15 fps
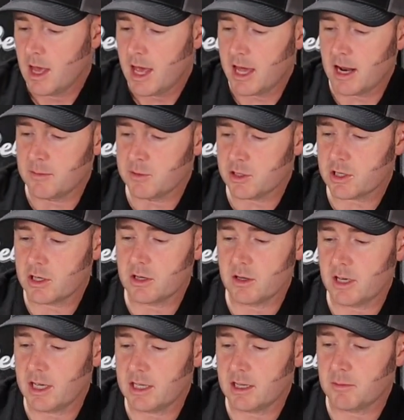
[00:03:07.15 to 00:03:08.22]
and I'm just gonna
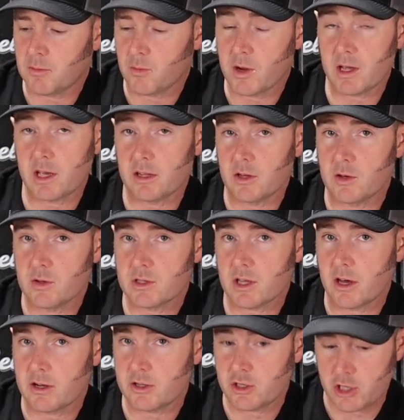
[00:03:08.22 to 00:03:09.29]
end up rigging those
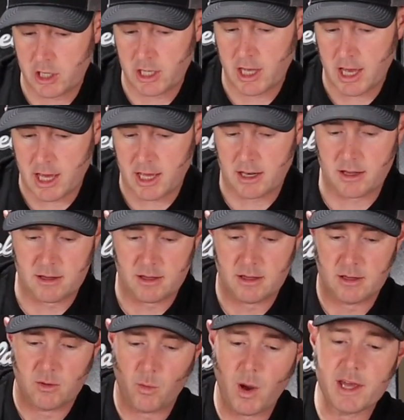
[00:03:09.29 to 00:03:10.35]
on a jig head,
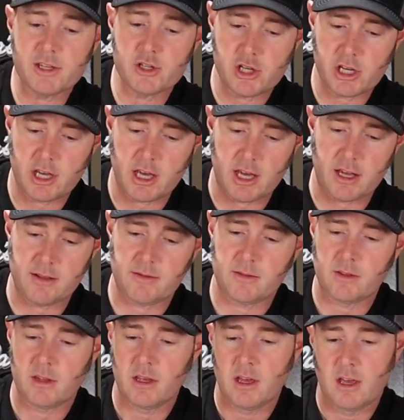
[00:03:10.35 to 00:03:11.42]
white jig head.
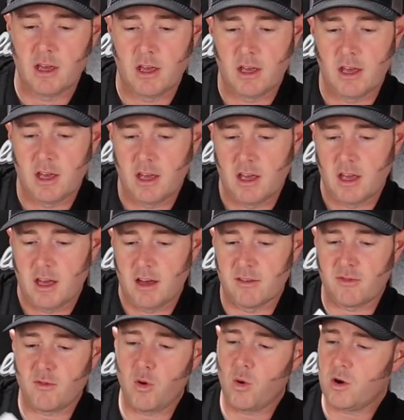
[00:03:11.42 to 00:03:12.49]

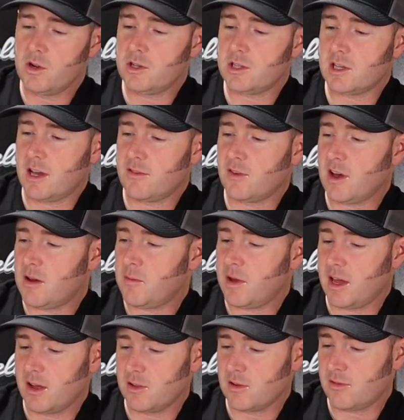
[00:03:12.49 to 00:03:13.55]
Of course, I've got
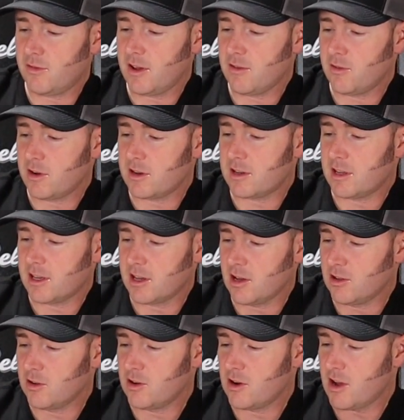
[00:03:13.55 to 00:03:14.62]
my other favorite
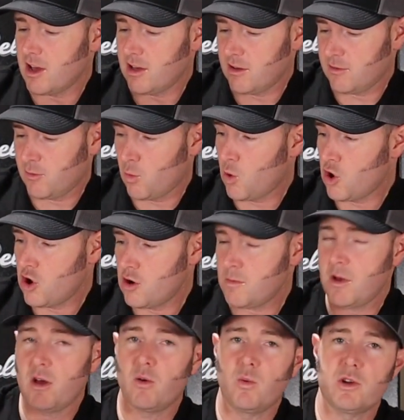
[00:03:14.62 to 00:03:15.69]
color of worm,
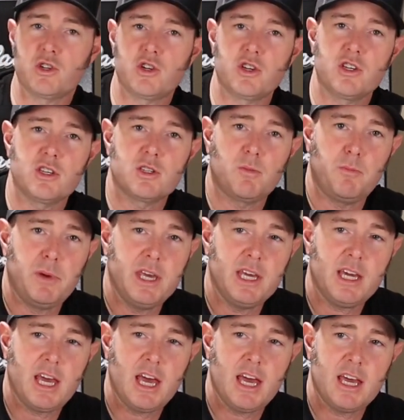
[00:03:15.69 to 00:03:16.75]
which is
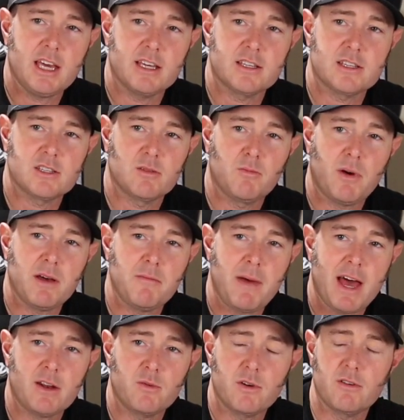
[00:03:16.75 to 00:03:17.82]
Pink Haze by
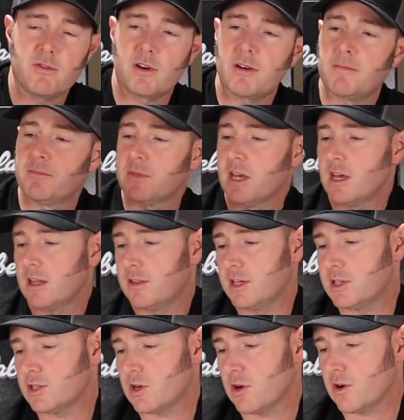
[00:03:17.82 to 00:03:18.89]
Mad River.
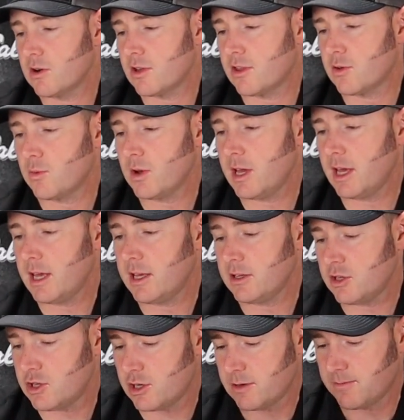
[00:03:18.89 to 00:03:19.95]
These are 3
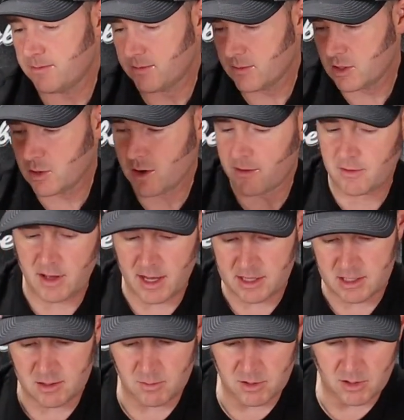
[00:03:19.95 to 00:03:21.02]
inch, so I've got
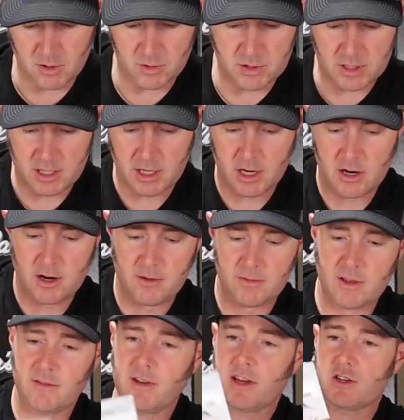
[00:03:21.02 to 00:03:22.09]
some of those in here.
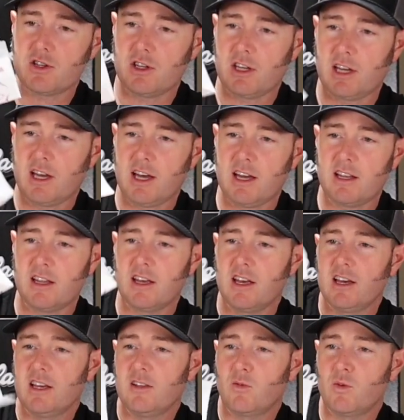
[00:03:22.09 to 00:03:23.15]
I've actually got
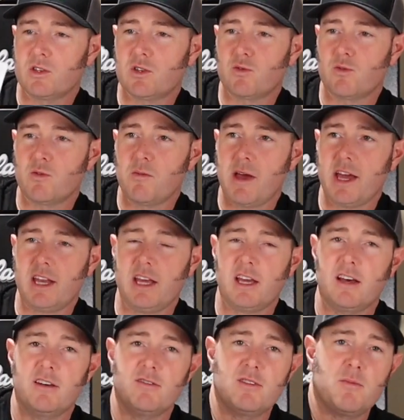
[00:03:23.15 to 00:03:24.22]
what's remaining
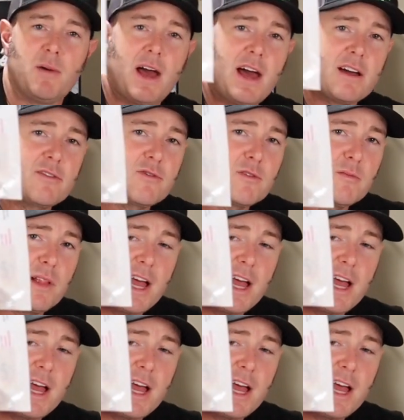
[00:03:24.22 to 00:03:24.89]
of the pack from